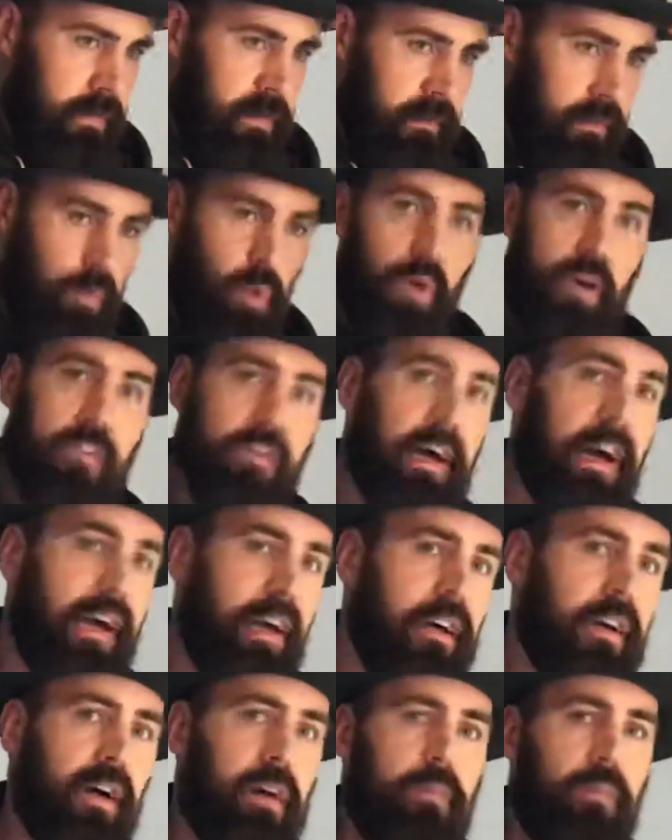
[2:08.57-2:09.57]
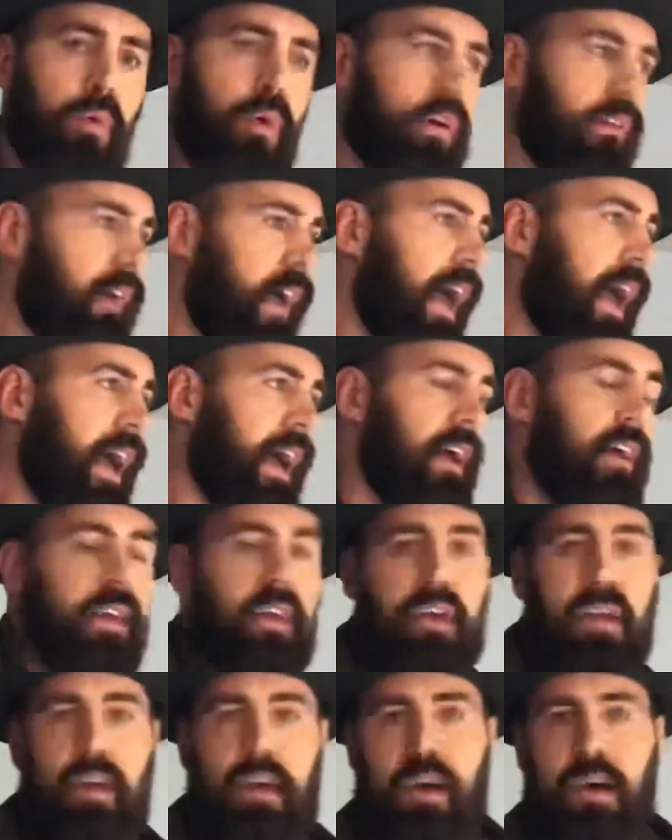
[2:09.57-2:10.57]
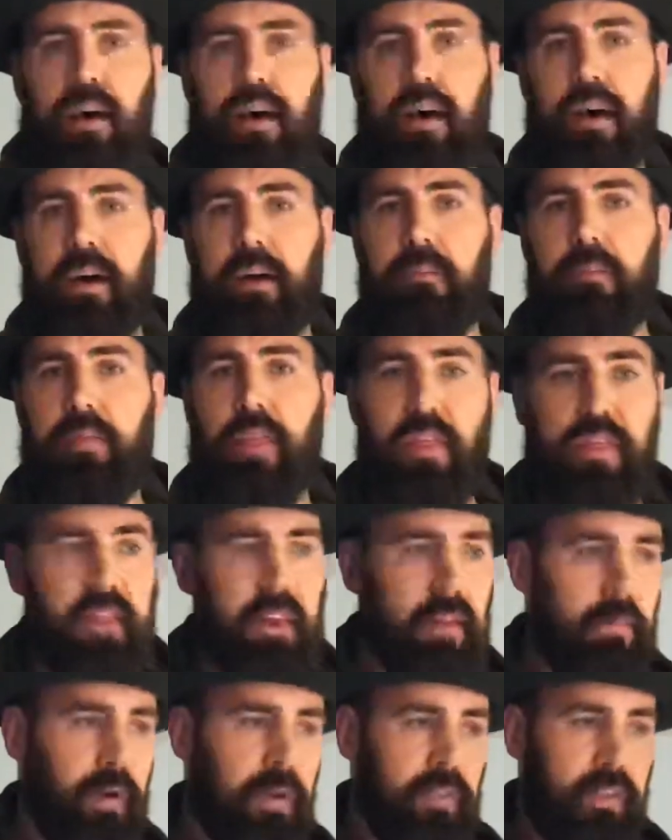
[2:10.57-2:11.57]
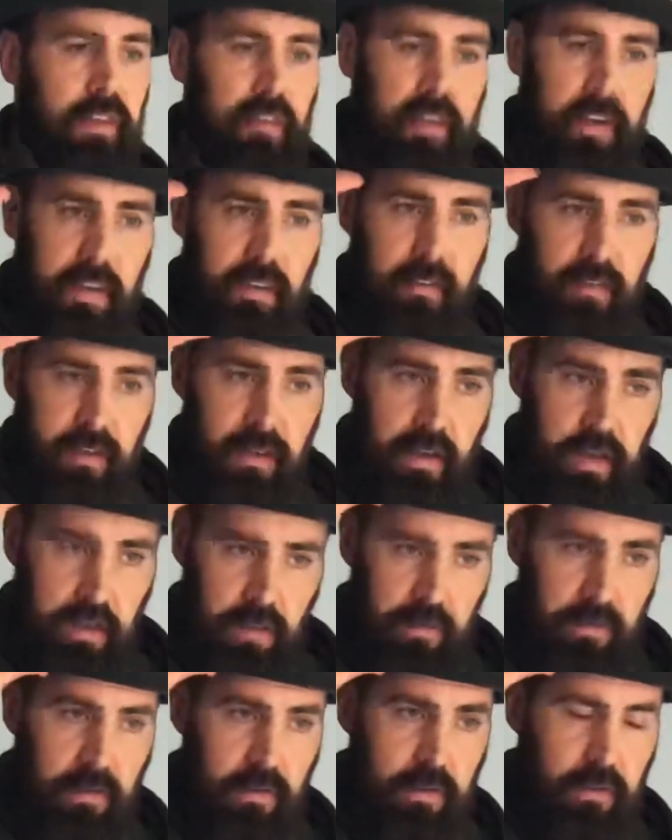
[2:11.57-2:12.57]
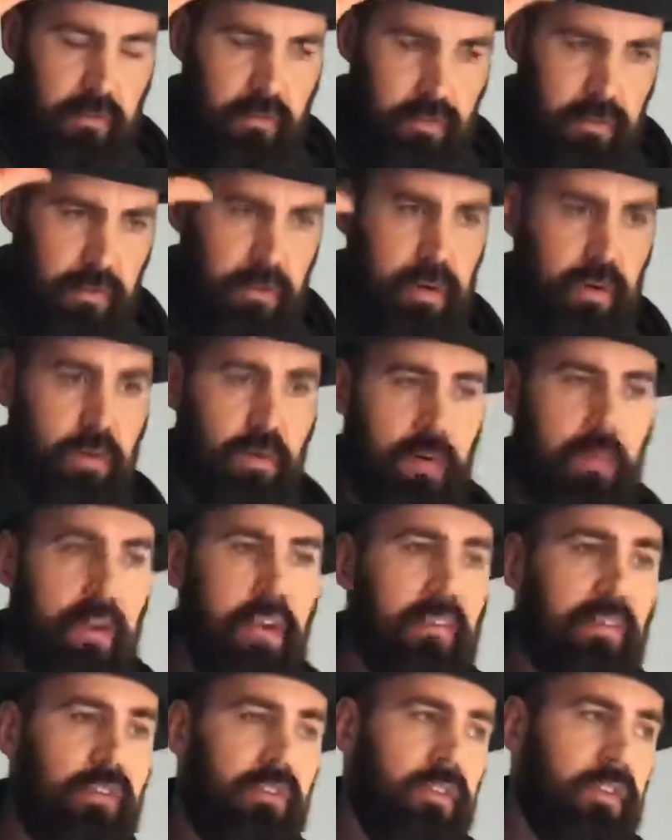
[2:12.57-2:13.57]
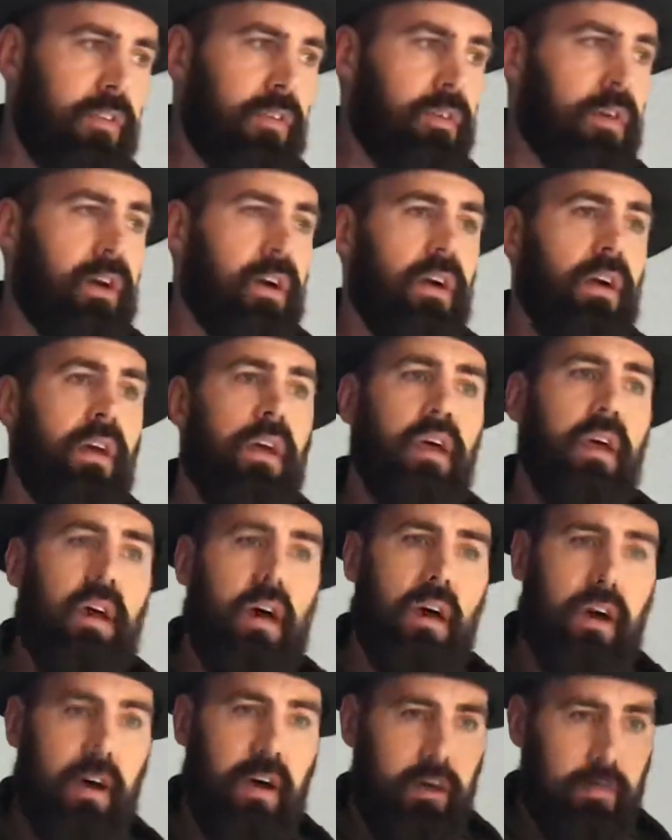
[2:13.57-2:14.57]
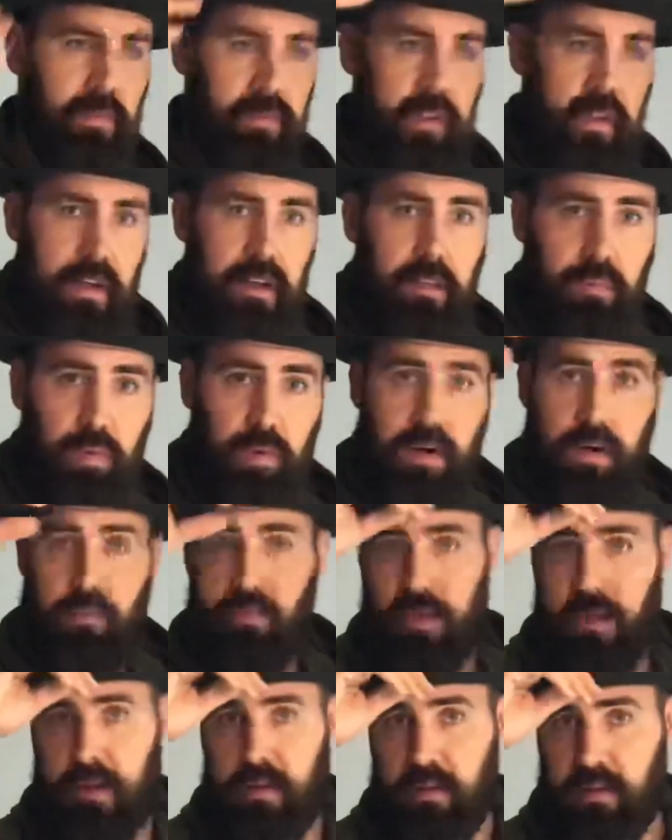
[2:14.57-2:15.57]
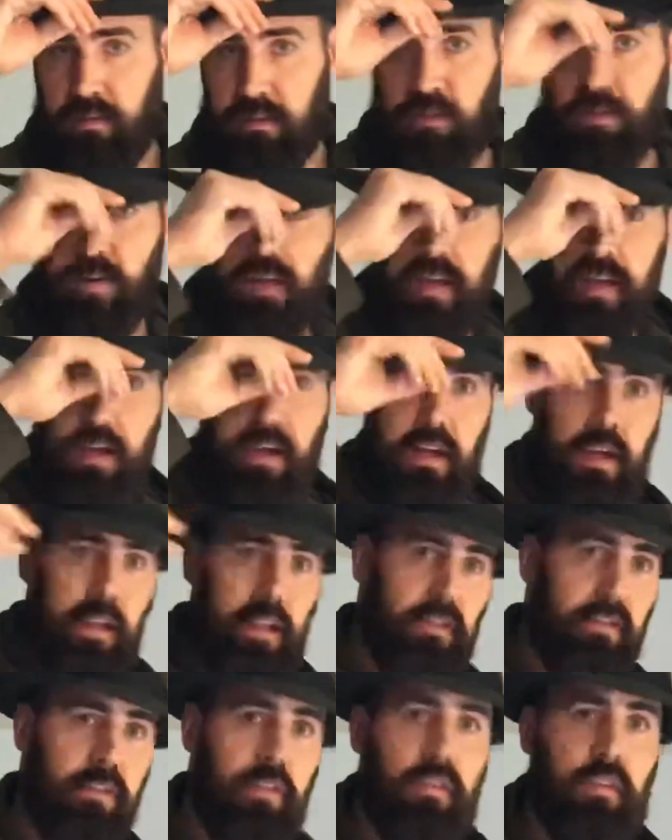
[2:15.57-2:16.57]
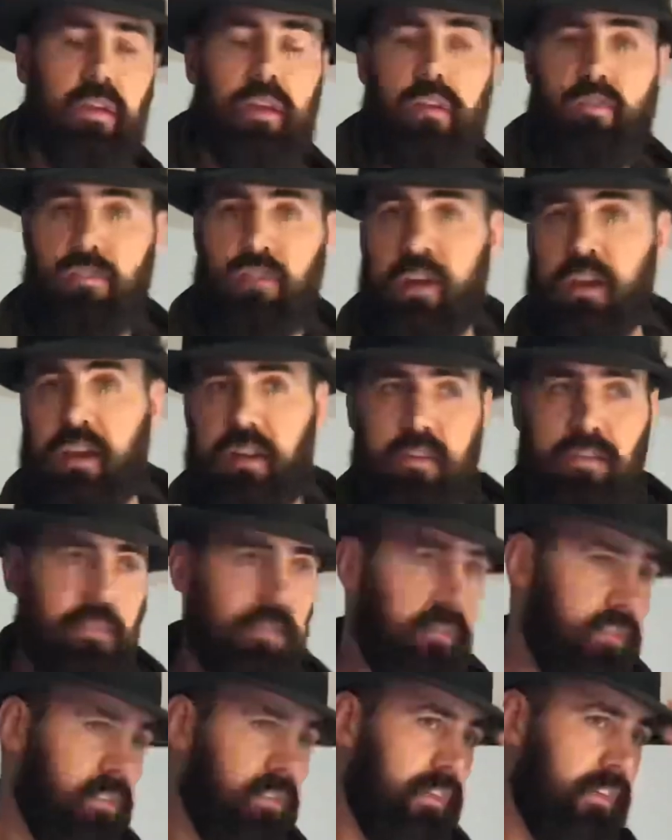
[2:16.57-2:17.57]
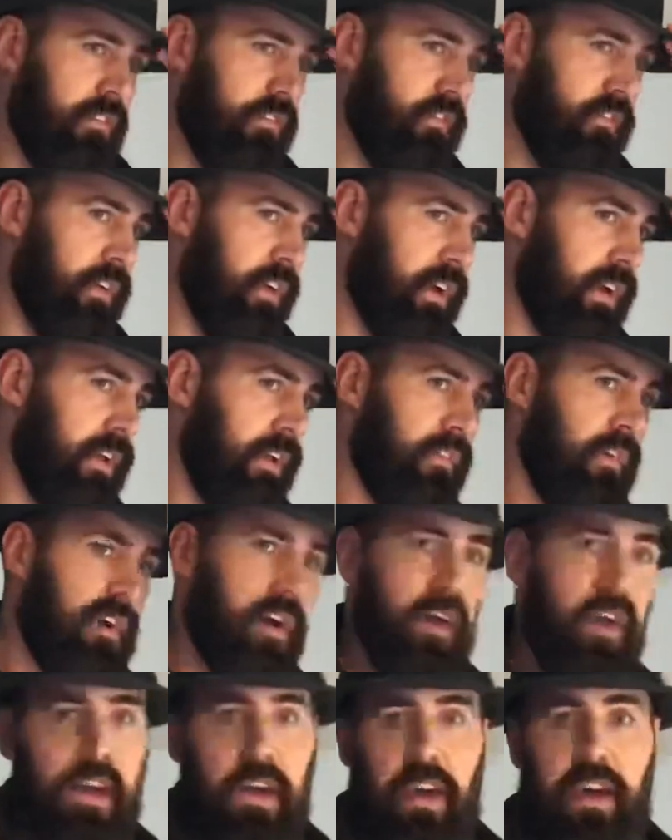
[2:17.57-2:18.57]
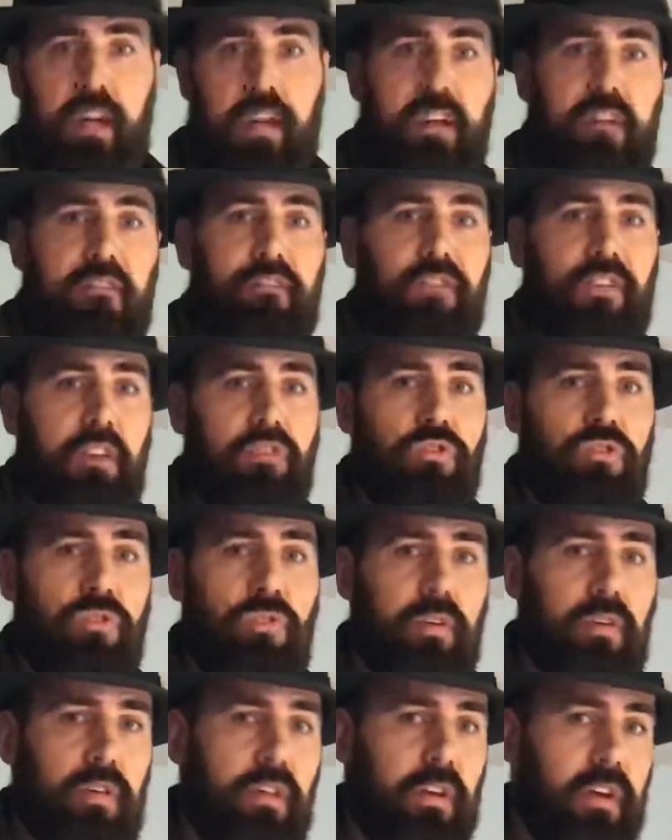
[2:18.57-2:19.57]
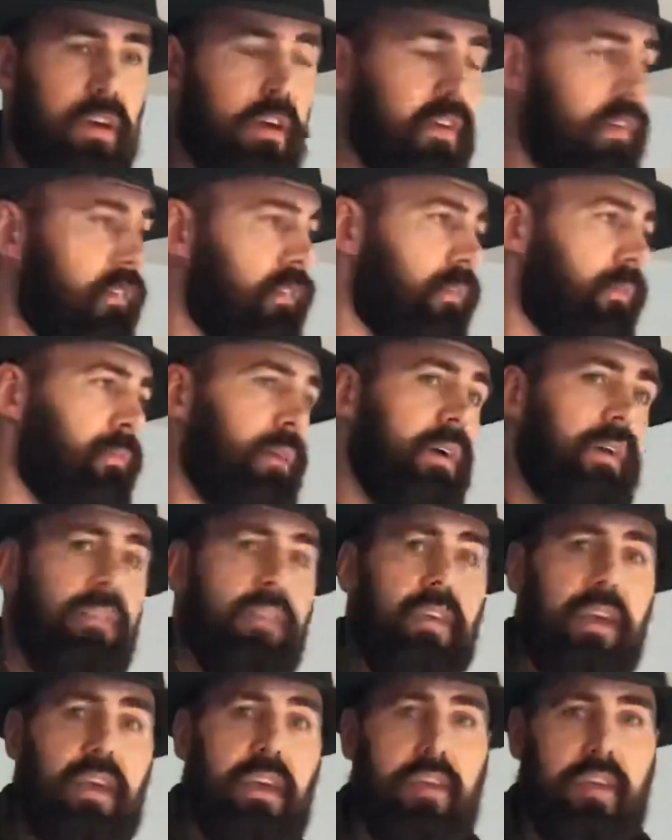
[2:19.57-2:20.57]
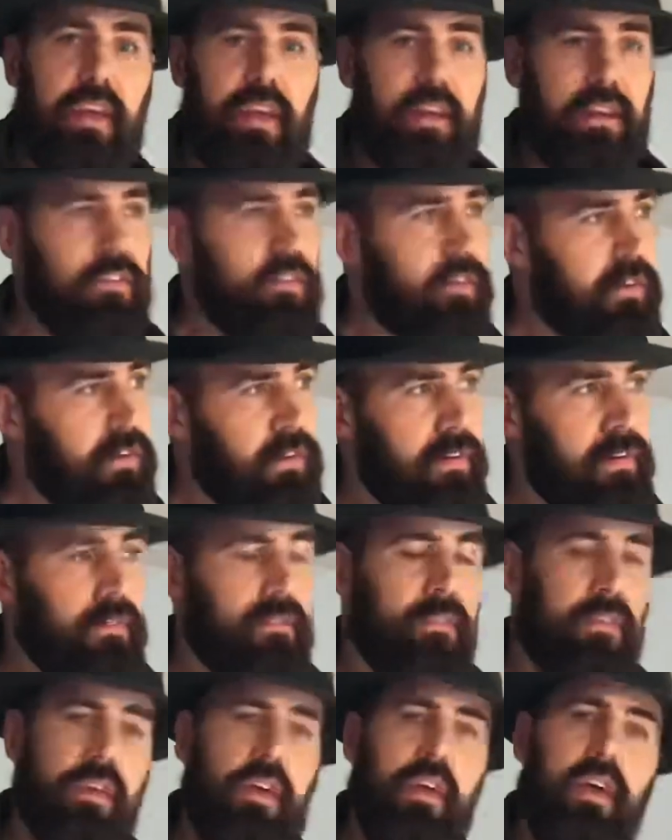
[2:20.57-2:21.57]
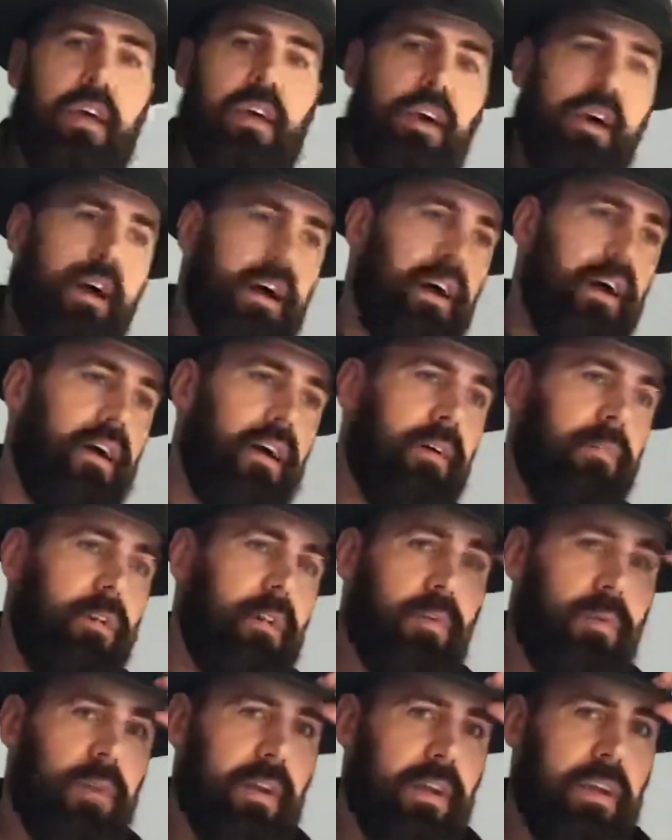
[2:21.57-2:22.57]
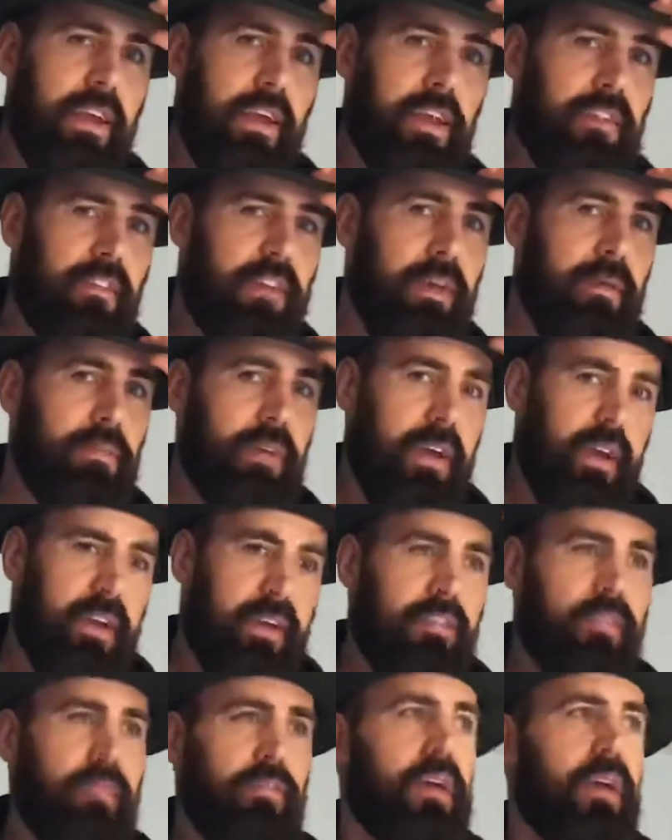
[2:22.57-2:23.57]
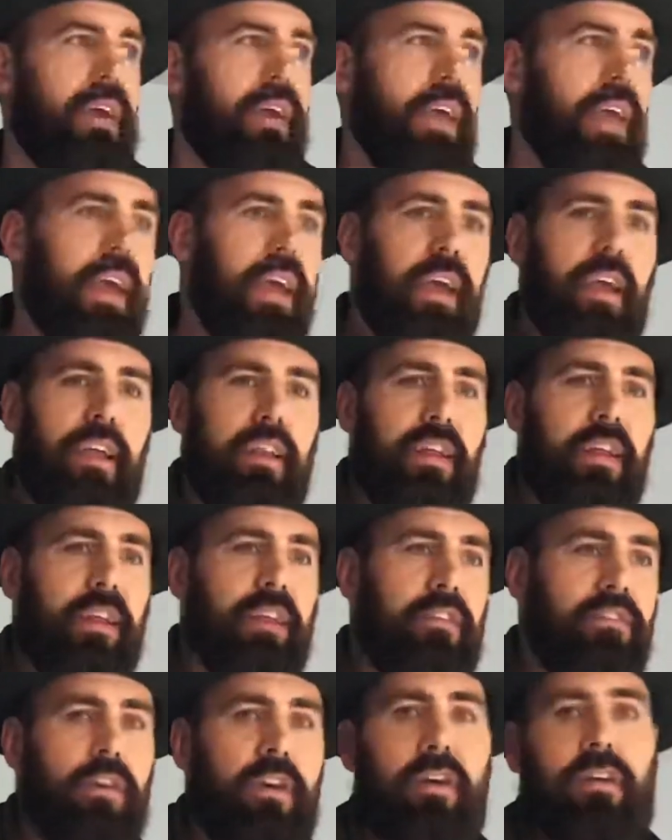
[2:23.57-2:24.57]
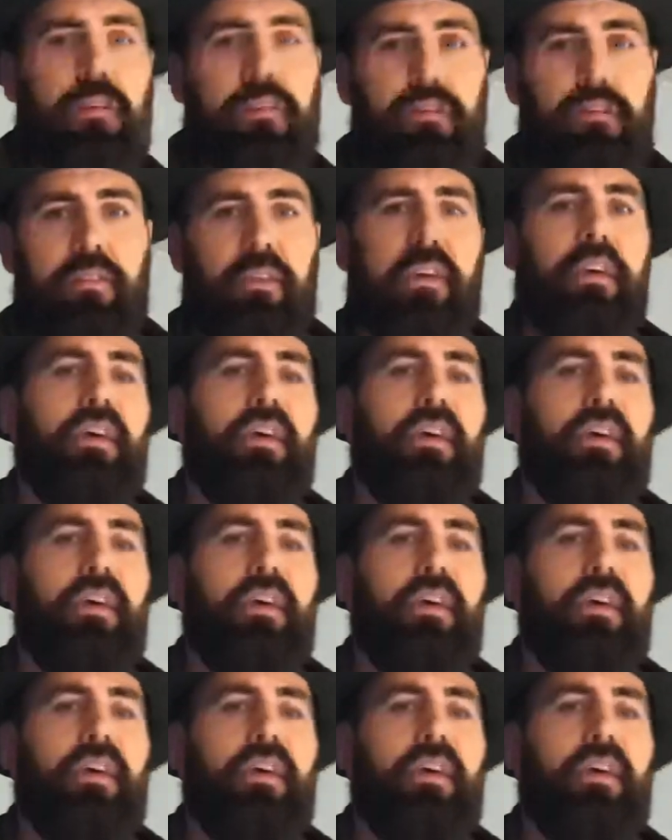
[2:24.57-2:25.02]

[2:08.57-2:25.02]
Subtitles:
more of a hat. The thing about these hats, so it's a fedora. What makes a fedora? It's got a brim that you can change. This gives you kind of an adventurer look. Some might say Indiana Jones. You don't want to get typecast and be like, hey, Indiana Jones.